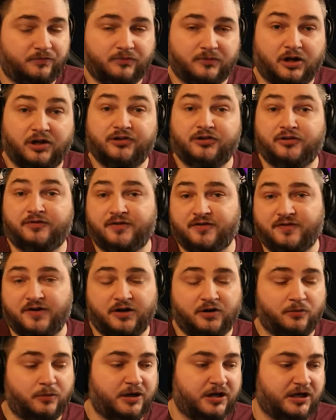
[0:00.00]
Also, if I
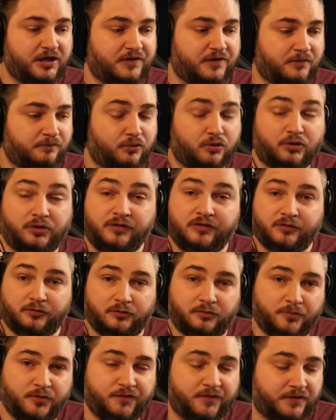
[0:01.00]
find a way to get the points or
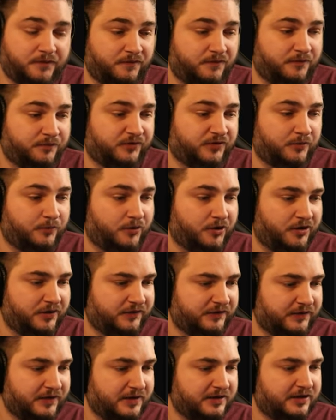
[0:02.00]
remove them from somewhere
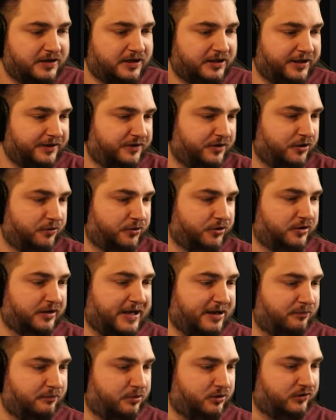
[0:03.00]
else, I'd like to go with
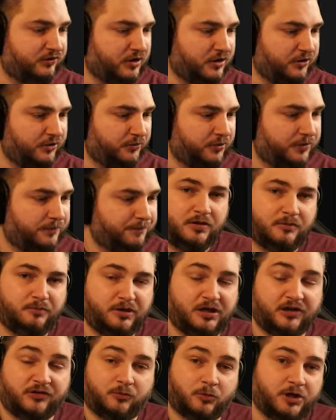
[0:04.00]
Cloudburst Conduit,
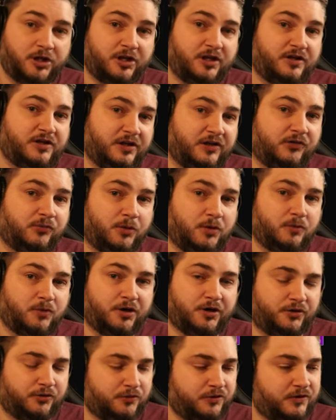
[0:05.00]
because one of the things we want
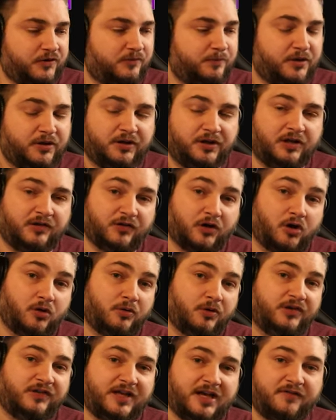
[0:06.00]
to do in this build is
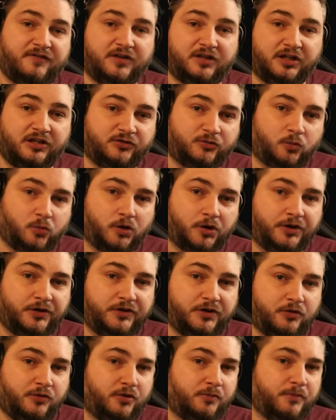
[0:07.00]
always have at least one
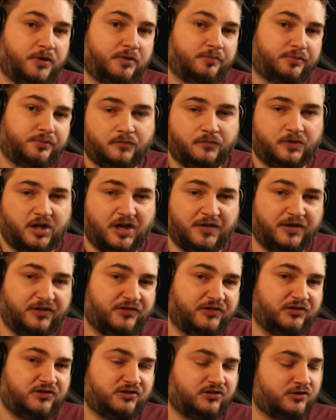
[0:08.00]
totem up, and this
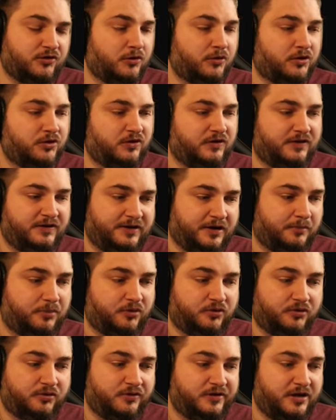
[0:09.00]
is just going to
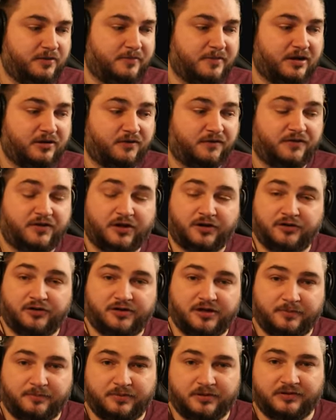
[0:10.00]
double the amount of Thunder
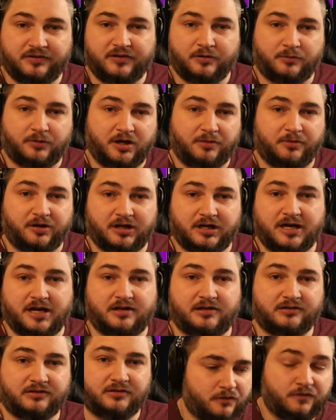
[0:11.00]
Tempest that we're able to
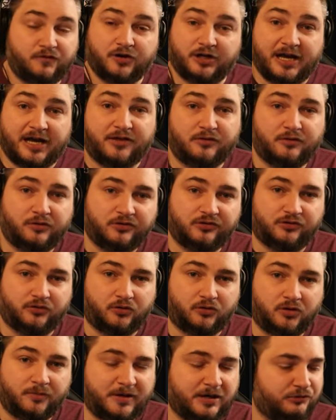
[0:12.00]
cast. For Gathering
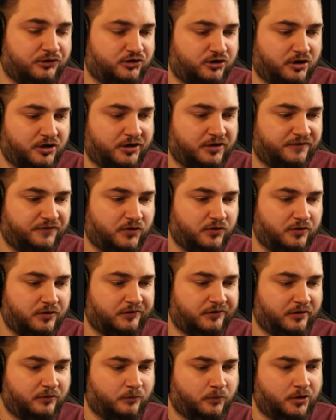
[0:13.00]
Storm, I was trying to focus
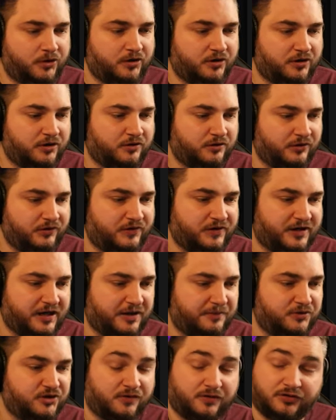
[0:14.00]
on what could increase the
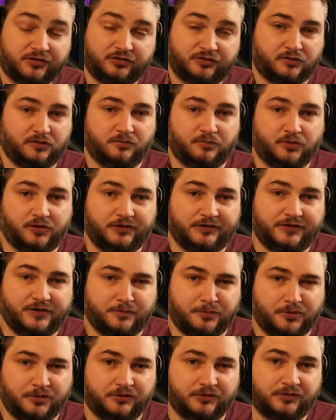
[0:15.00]
damage of our Storm Bolts the
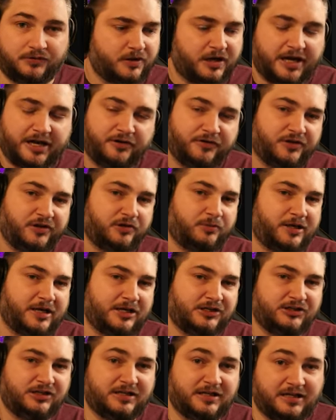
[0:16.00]
most. I don't think we
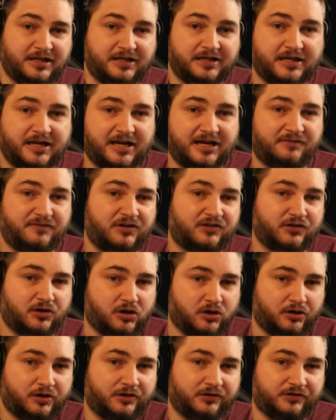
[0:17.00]
actually need to have this
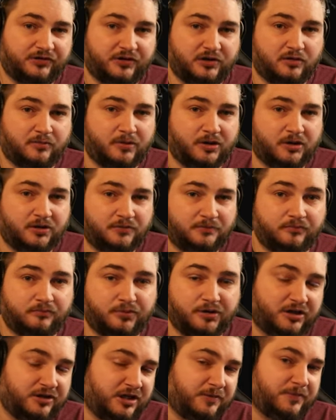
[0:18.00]
on our skill bar, but
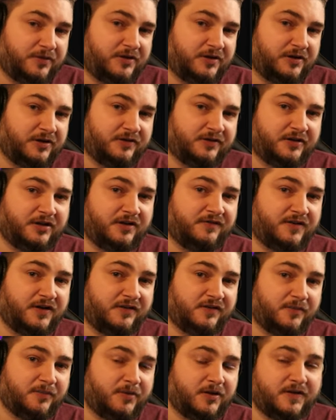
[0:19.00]
I'll keep it there until I find
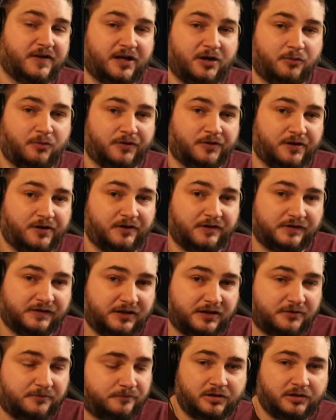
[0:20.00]
something that I want there
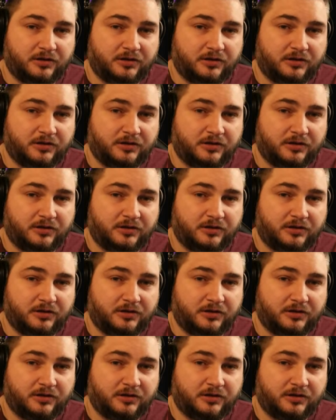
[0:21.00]
instead.